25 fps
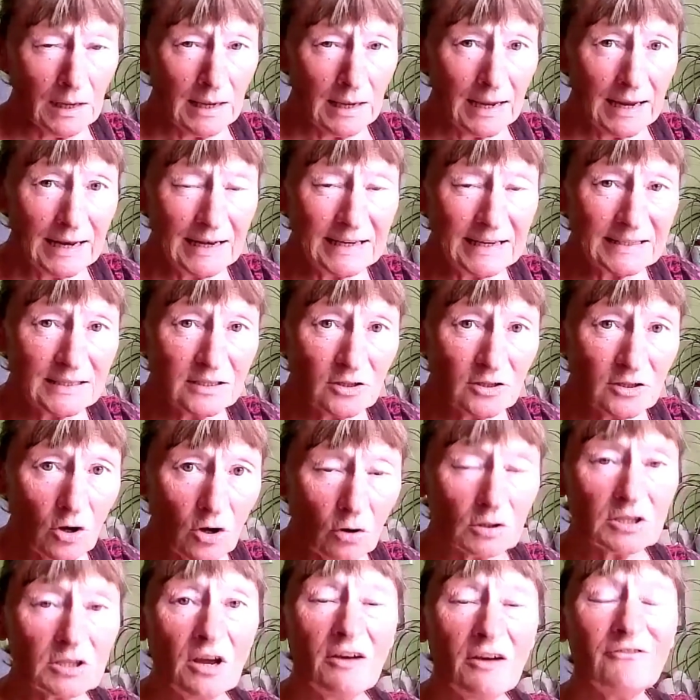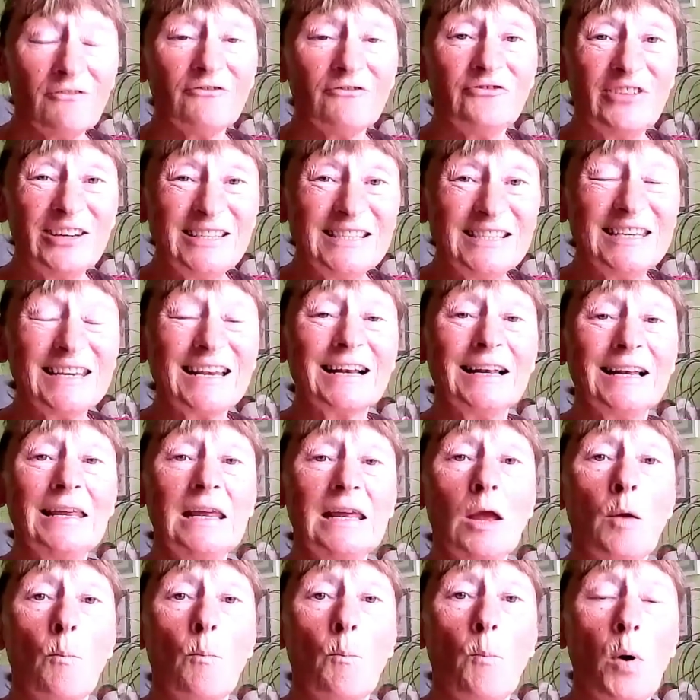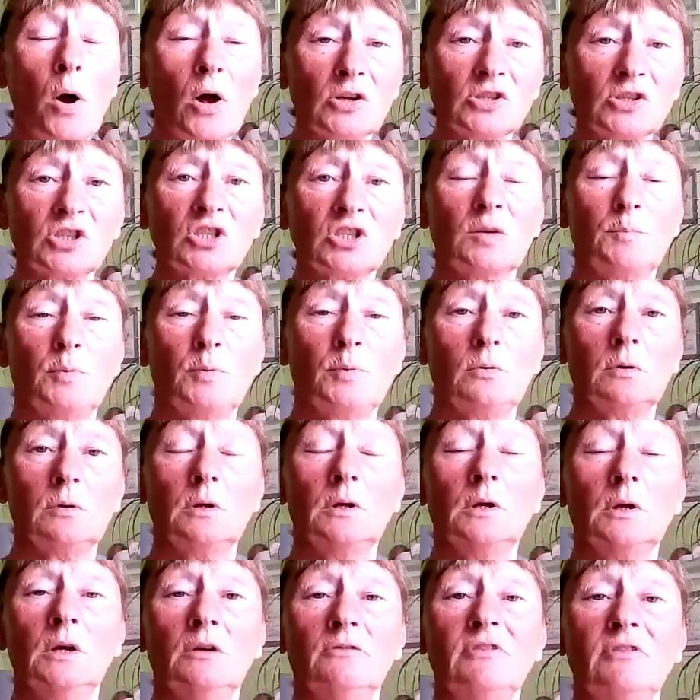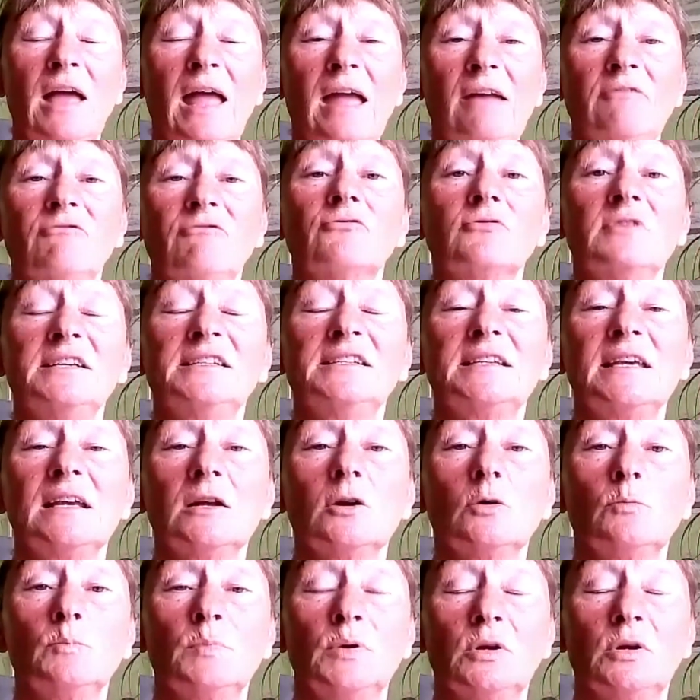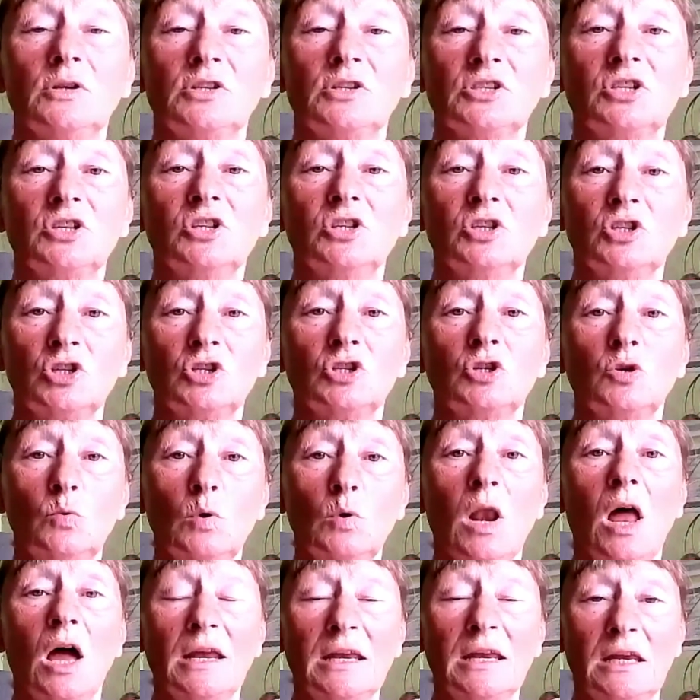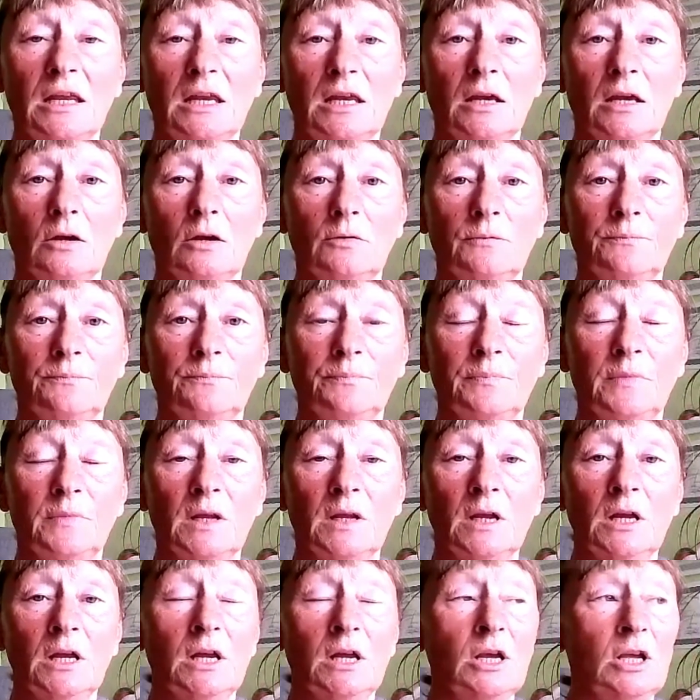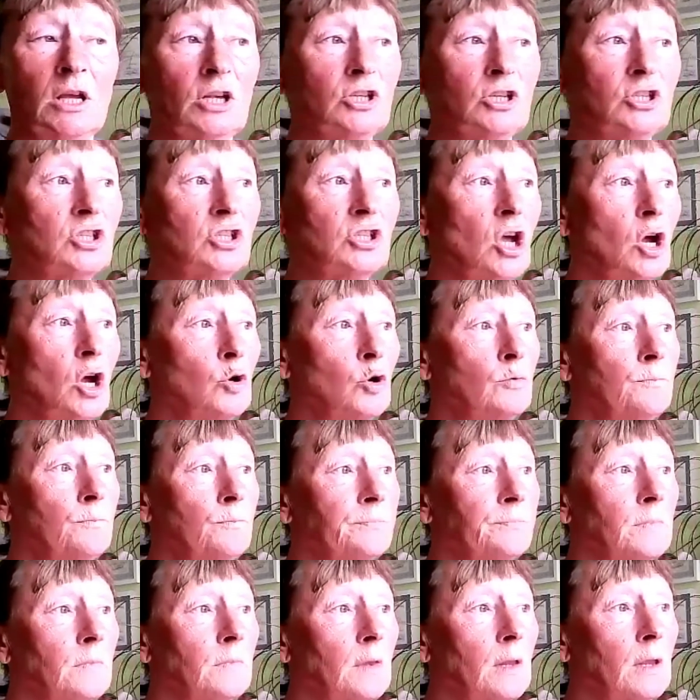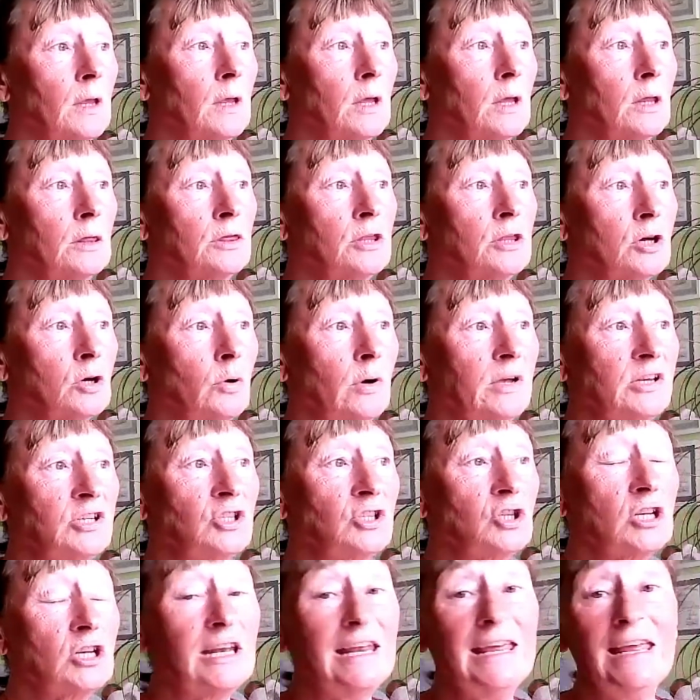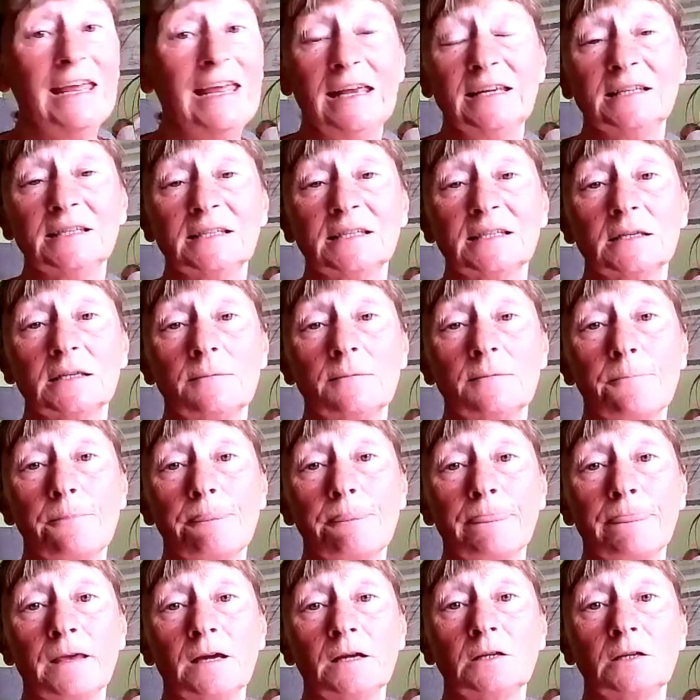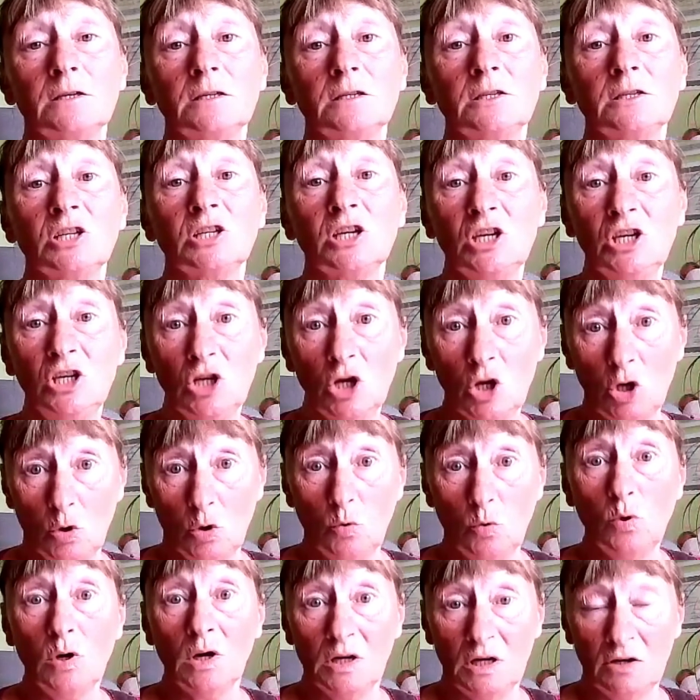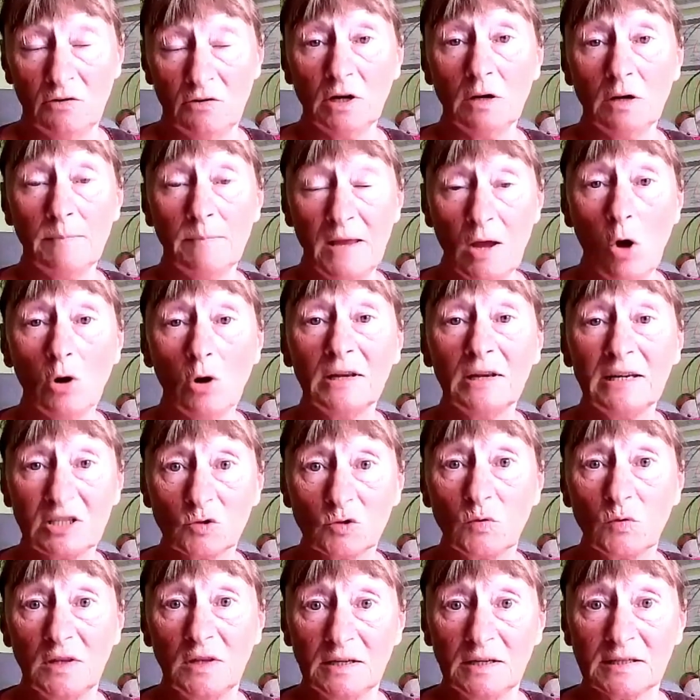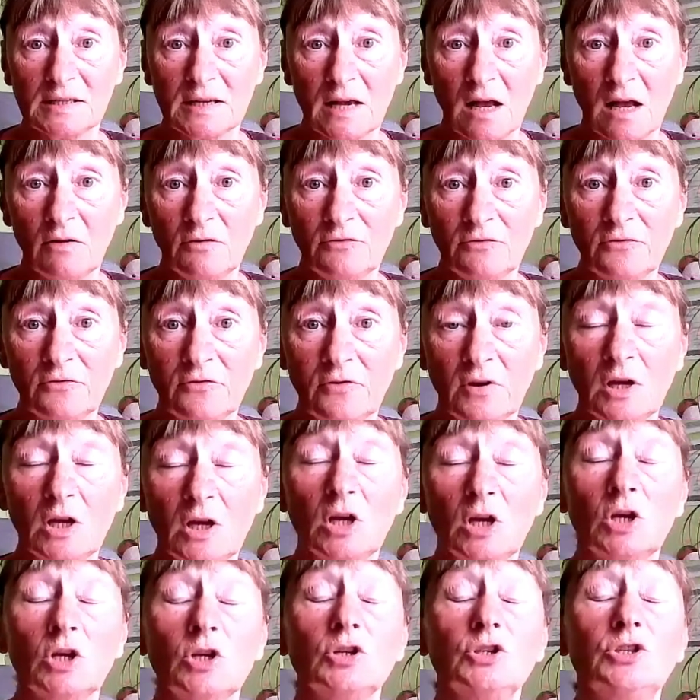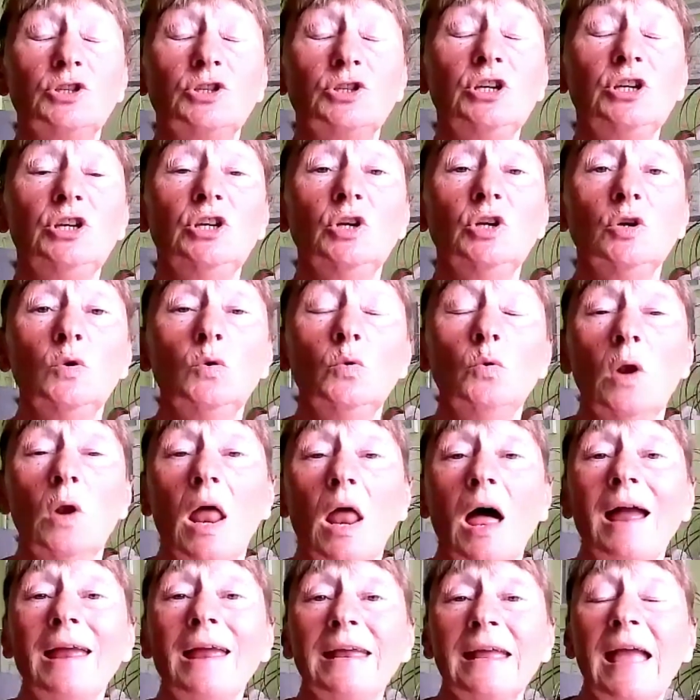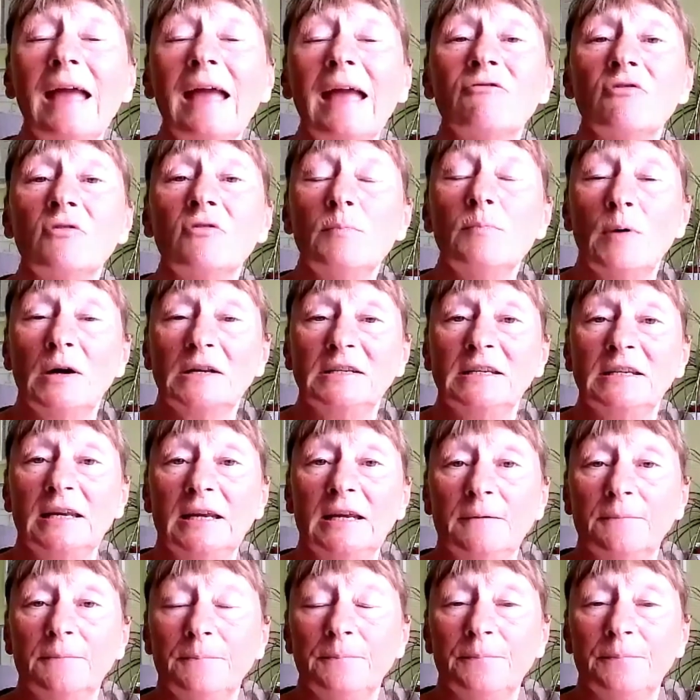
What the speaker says: It is not physically possible for every single person to like you. So the question is, do you, and you've got to be honest with yourself, do you like everybody?